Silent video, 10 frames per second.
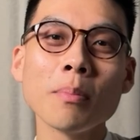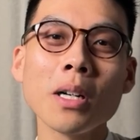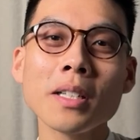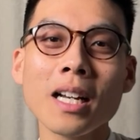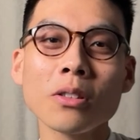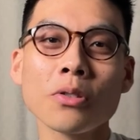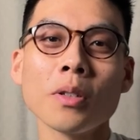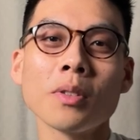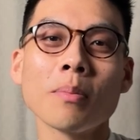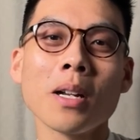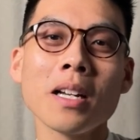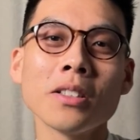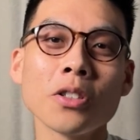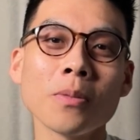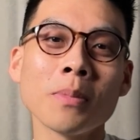When demand outstrips
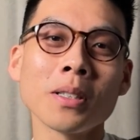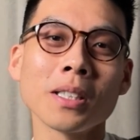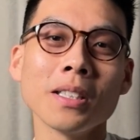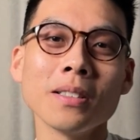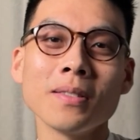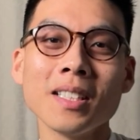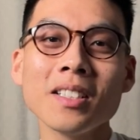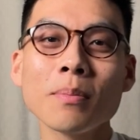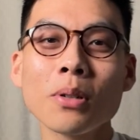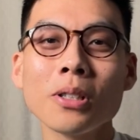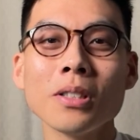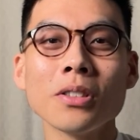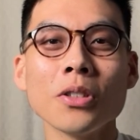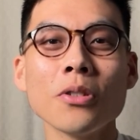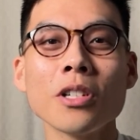supply in the job market, these
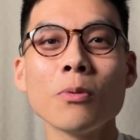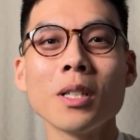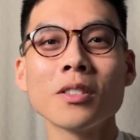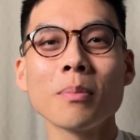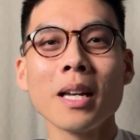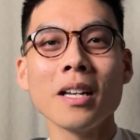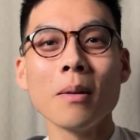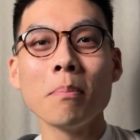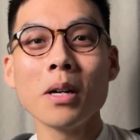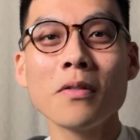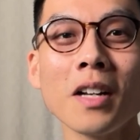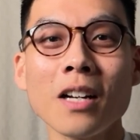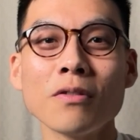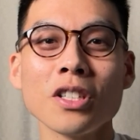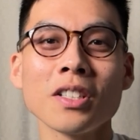employers are usually willing to pay above
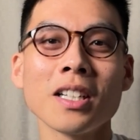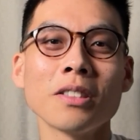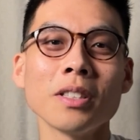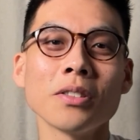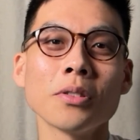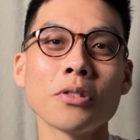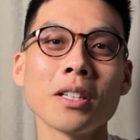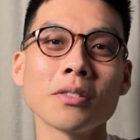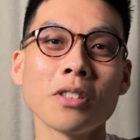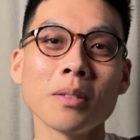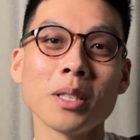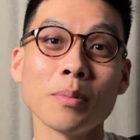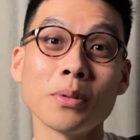average salaries to attract the right